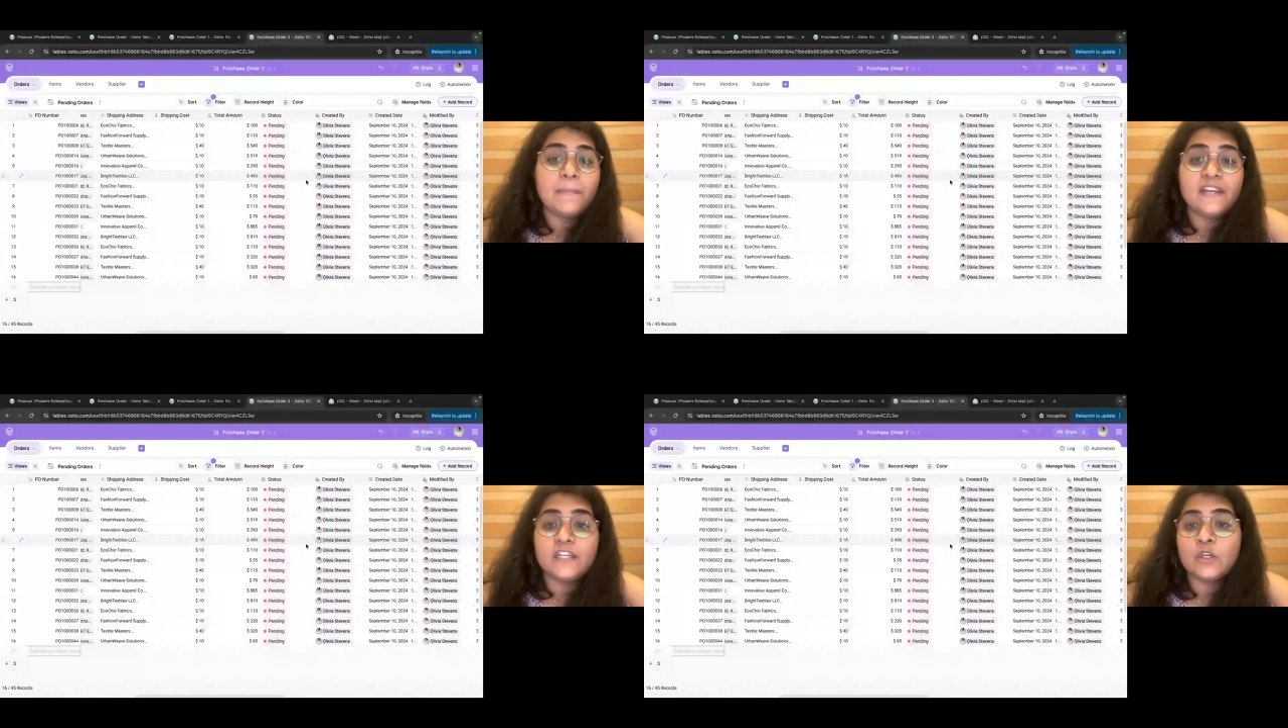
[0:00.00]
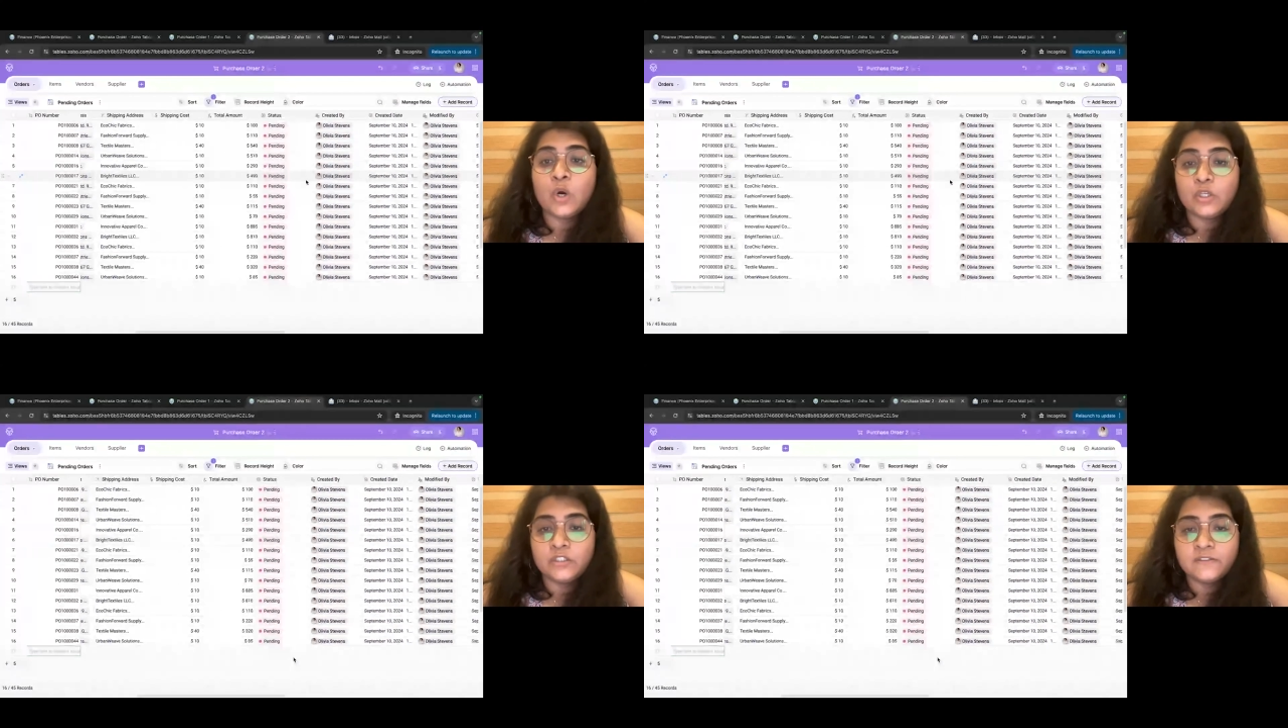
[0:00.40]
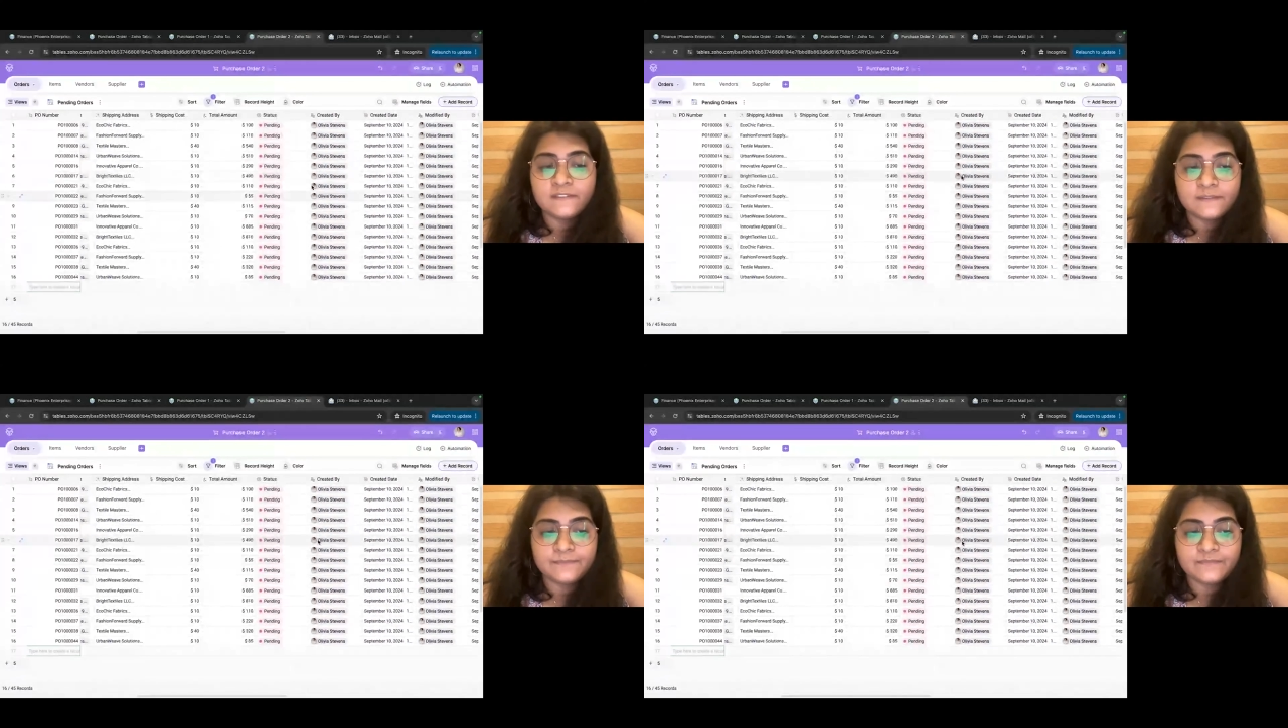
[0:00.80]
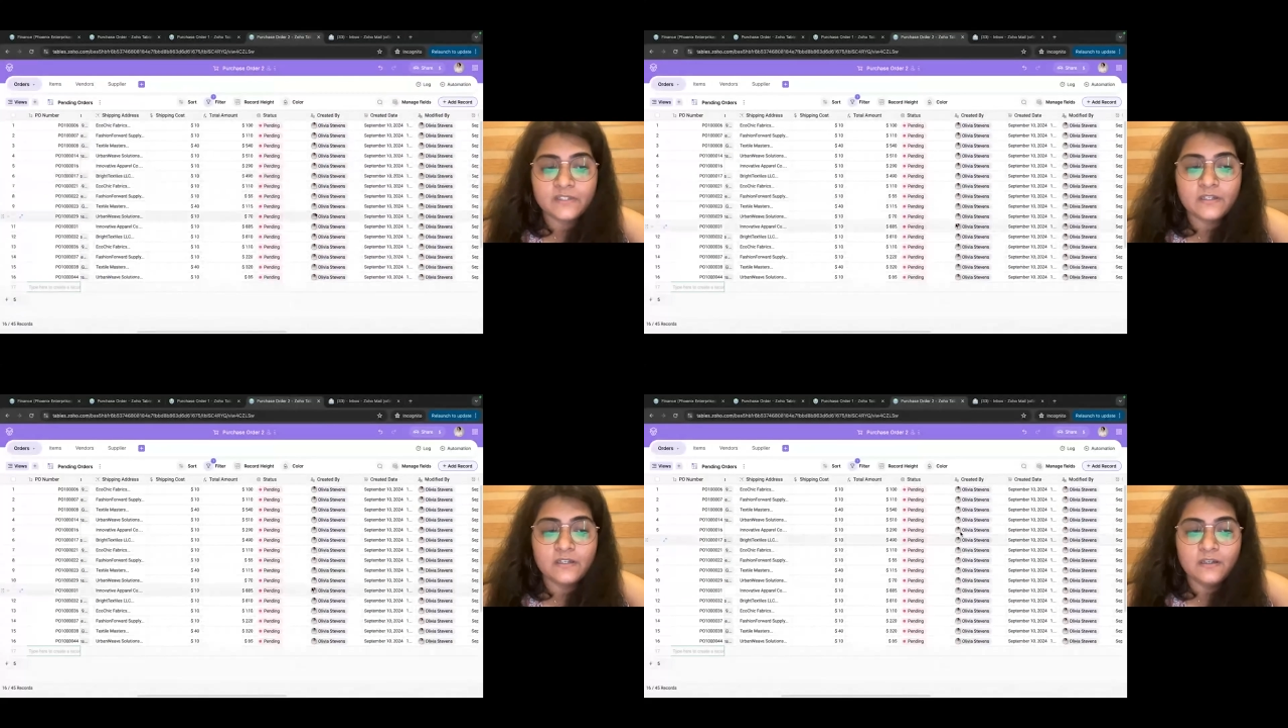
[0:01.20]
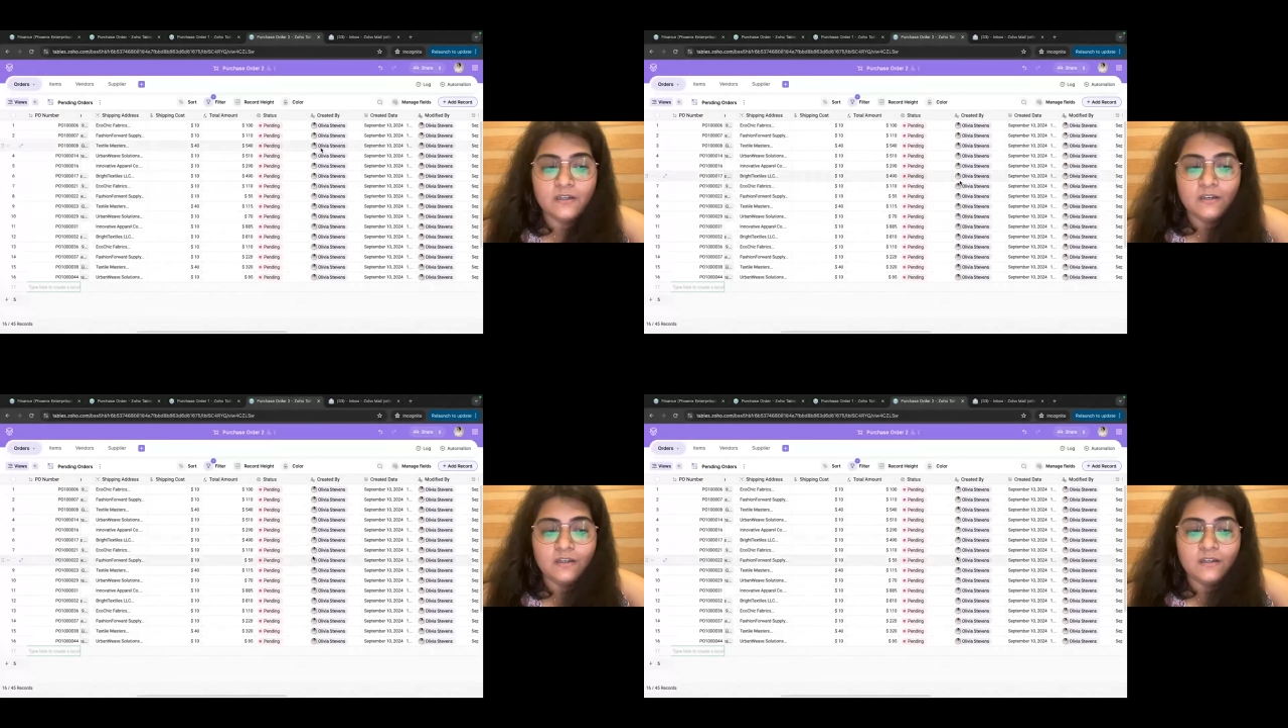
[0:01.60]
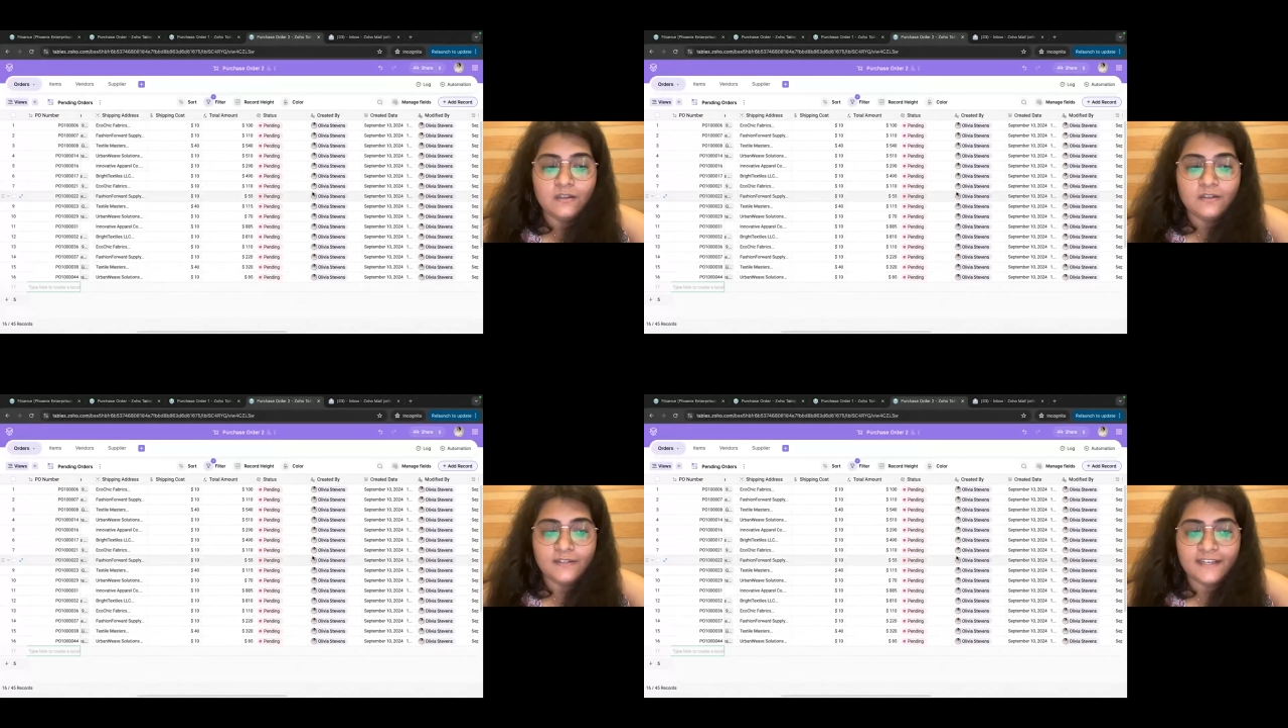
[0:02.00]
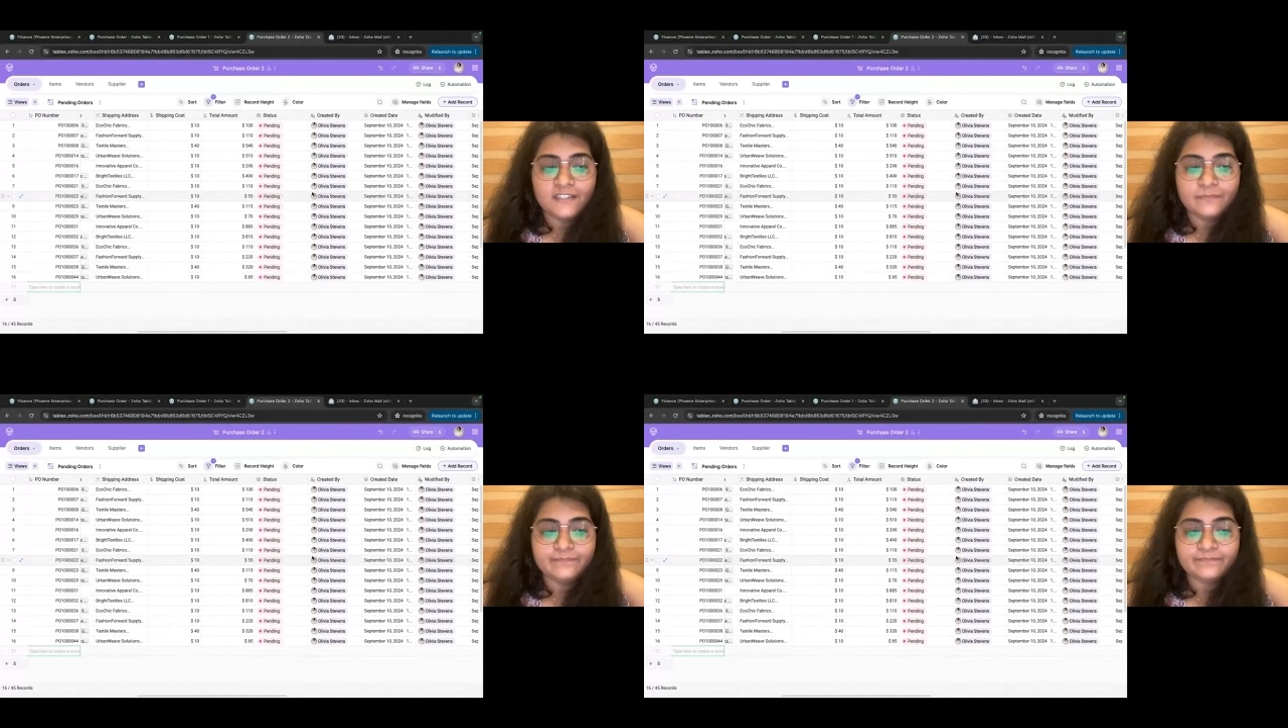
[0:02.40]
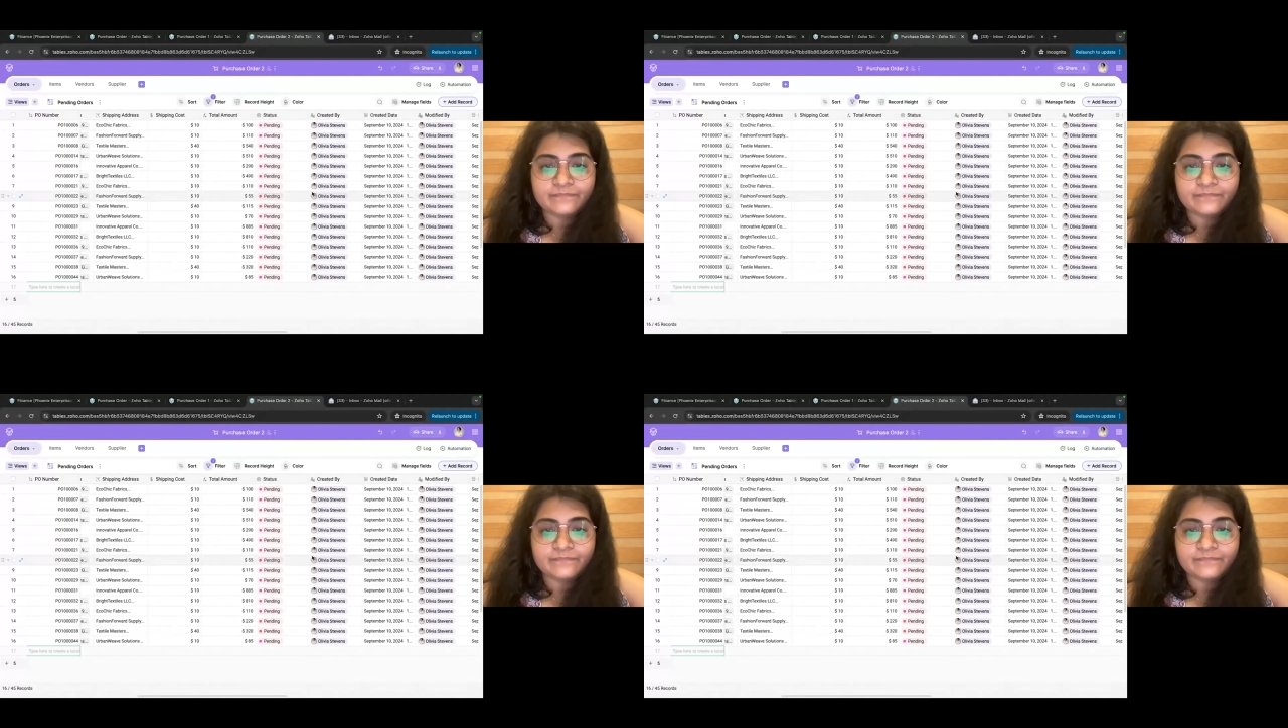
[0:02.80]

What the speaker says: pending orders, right?